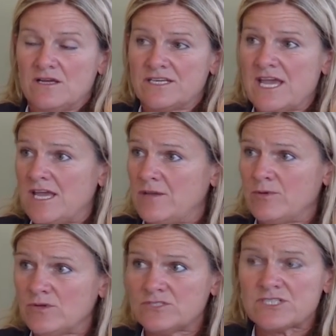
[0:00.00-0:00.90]

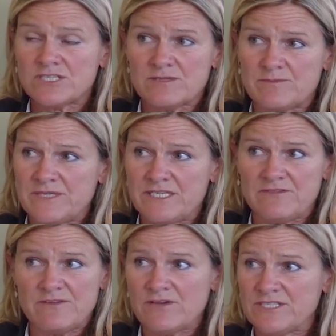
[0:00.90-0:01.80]
cable is going to
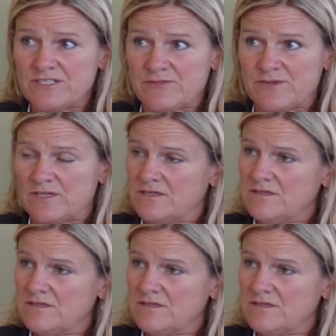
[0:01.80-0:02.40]
be very different.